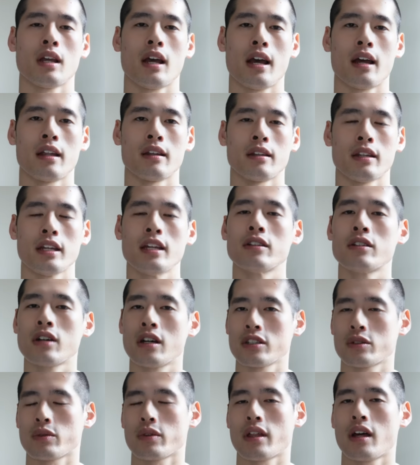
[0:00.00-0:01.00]
And he
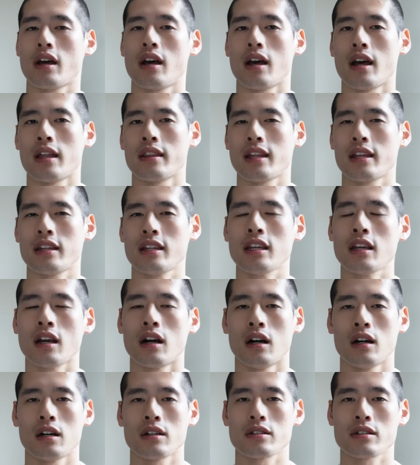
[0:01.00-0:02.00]
danced with her, and then he
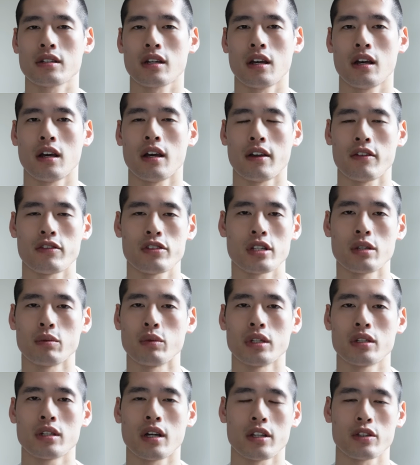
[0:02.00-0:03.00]
asked her if she
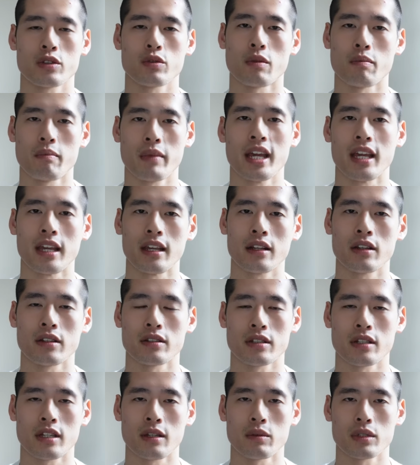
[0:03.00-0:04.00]
would dance with me,
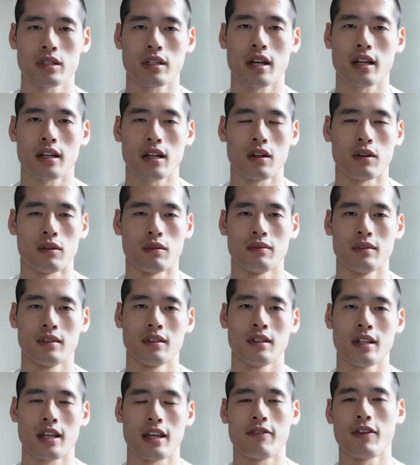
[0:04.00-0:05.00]
because he was like, oh,
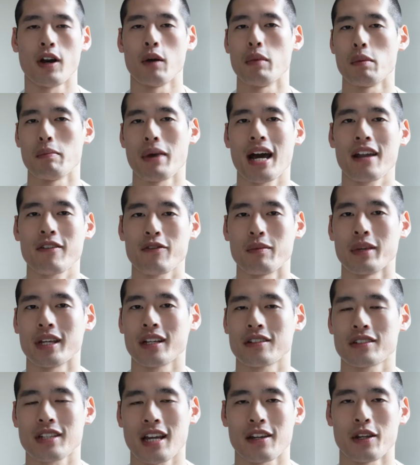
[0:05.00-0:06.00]
he felt a bit bad for me
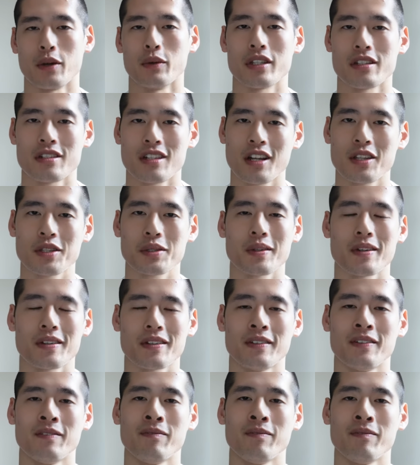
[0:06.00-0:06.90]
because I had no one to dance with.